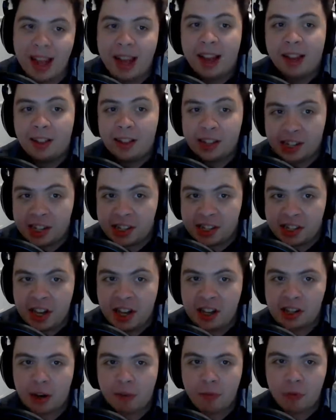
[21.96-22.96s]
This is
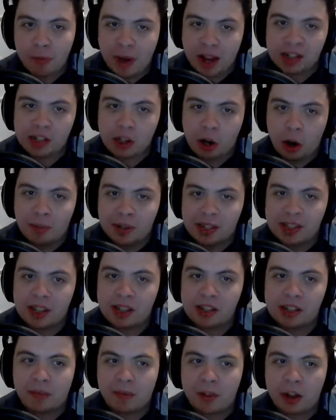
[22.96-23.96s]
Teatime with Matt's common
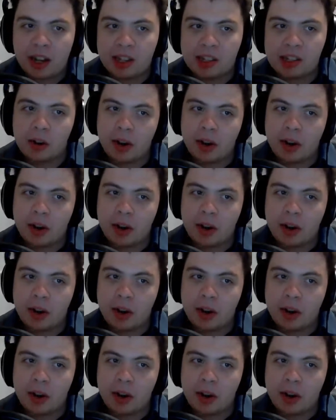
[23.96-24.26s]
sense advice